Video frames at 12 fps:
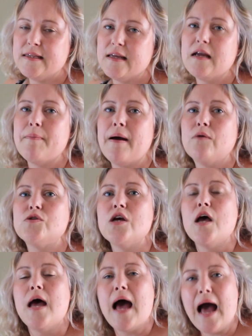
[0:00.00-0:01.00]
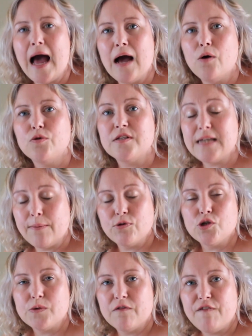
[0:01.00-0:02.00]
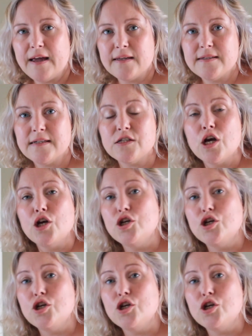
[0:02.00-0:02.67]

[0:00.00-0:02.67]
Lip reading: think about how the temperature would affect it.